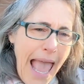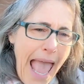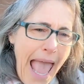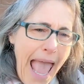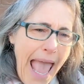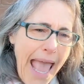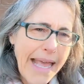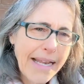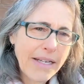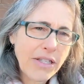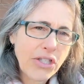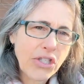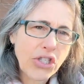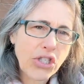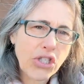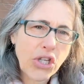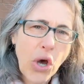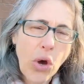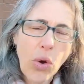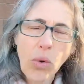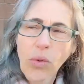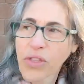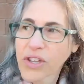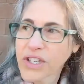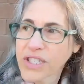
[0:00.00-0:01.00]
And
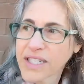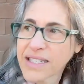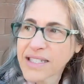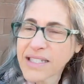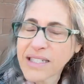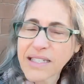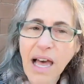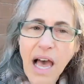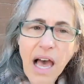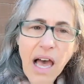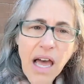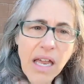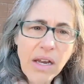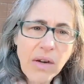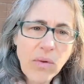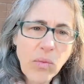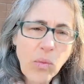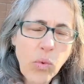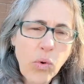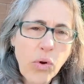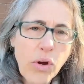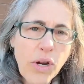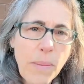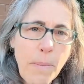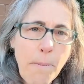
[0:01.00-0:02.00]
so the sun
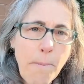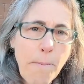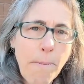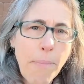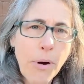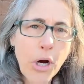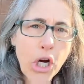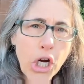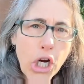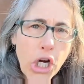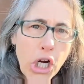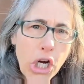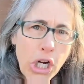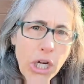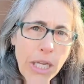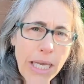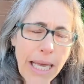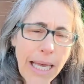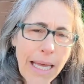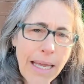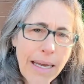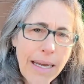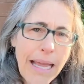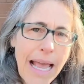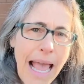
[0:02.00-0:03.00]
would burn
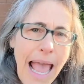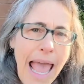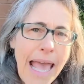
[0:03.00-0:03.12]
it.